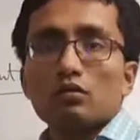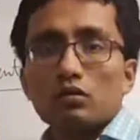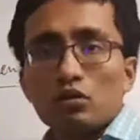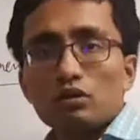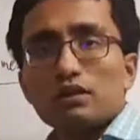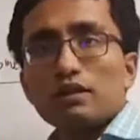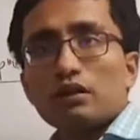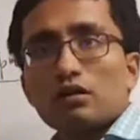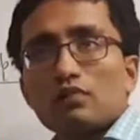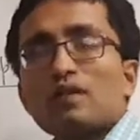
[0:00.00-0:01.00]
growth in
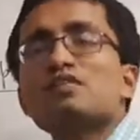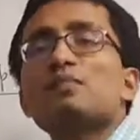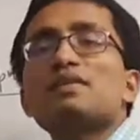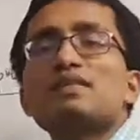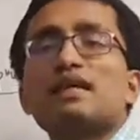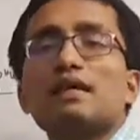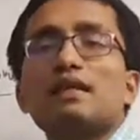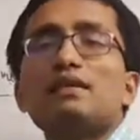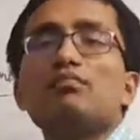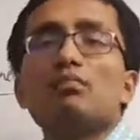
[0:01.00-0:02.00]
economics
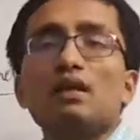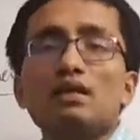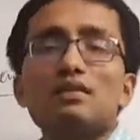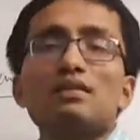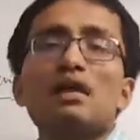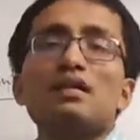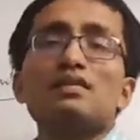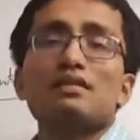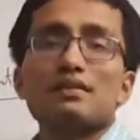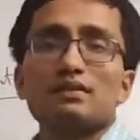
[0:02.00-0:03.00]
basically means a
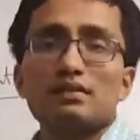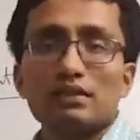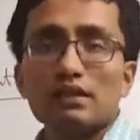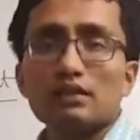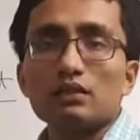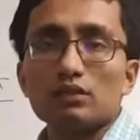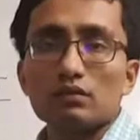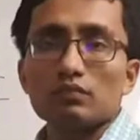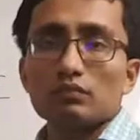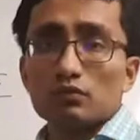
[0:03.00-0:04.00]
sustained.
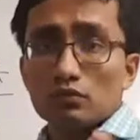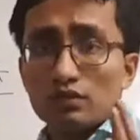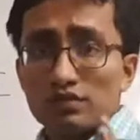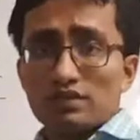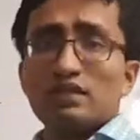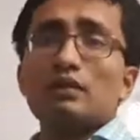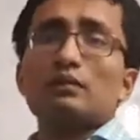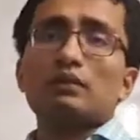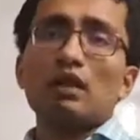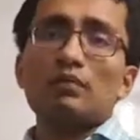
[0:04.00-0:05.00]
So, this
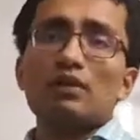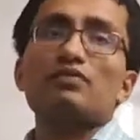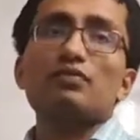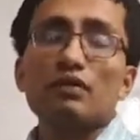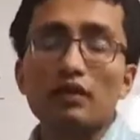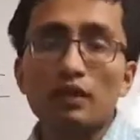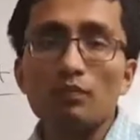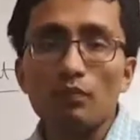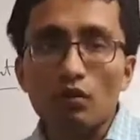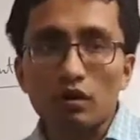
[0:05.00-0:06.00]
term is very
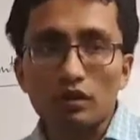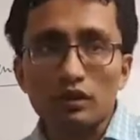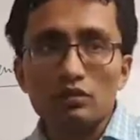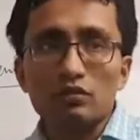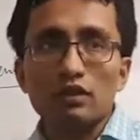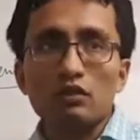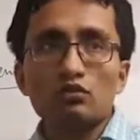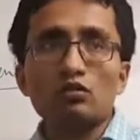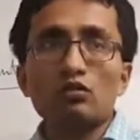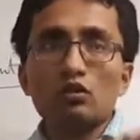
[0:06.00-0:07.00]
important. So, there
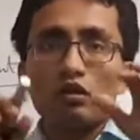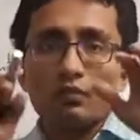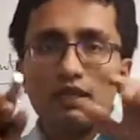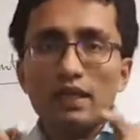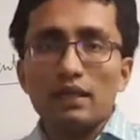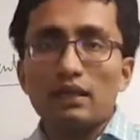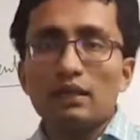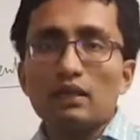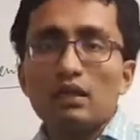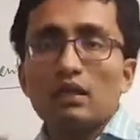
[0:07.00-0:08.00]
should not be
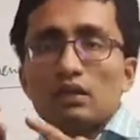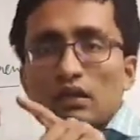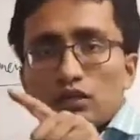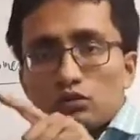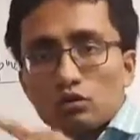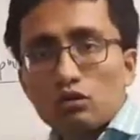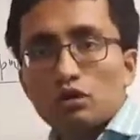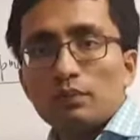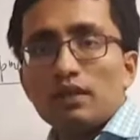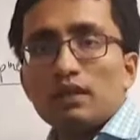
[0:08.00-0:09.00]
any, it should
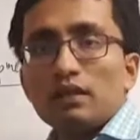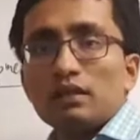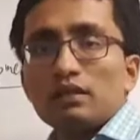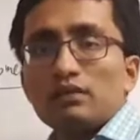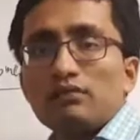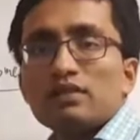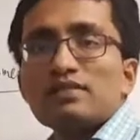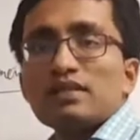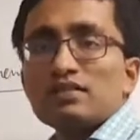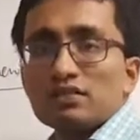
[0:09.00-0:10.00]
not be in any
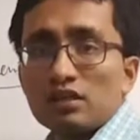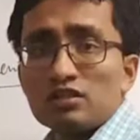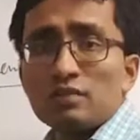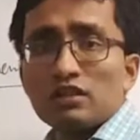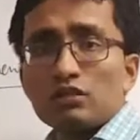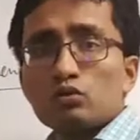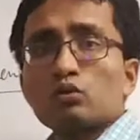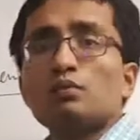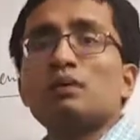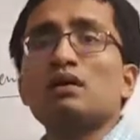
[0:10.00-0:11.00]
fits and starts, but it
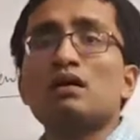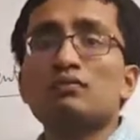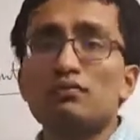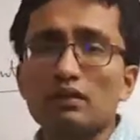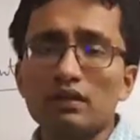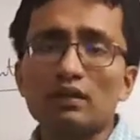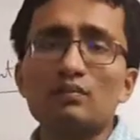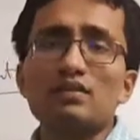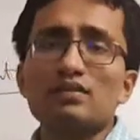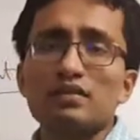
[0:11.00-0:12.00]
should be a very
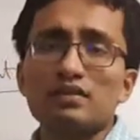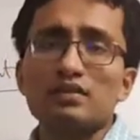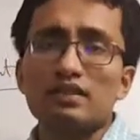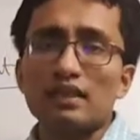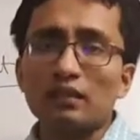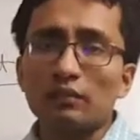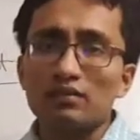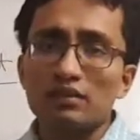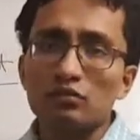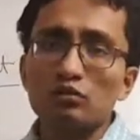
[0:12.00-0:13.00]
much sustained. That
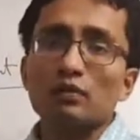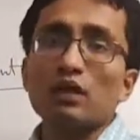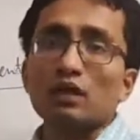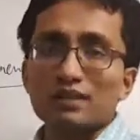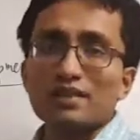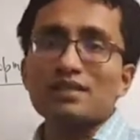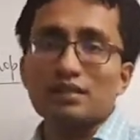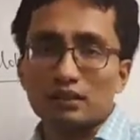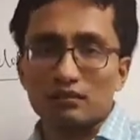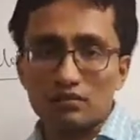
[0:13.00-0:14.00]
means it should be
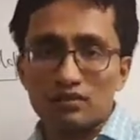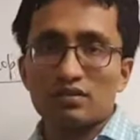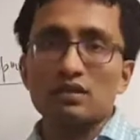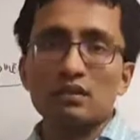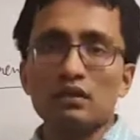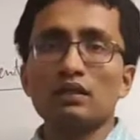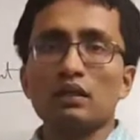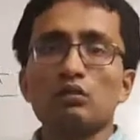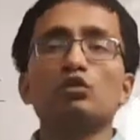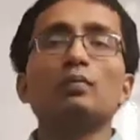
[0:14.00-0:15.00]
consistent. First thing,
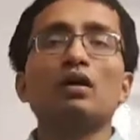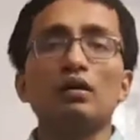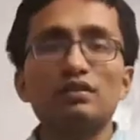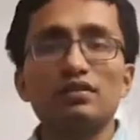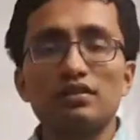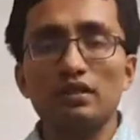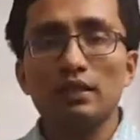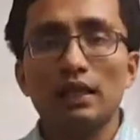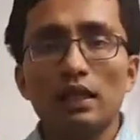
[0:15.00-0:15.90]
it should be consistent.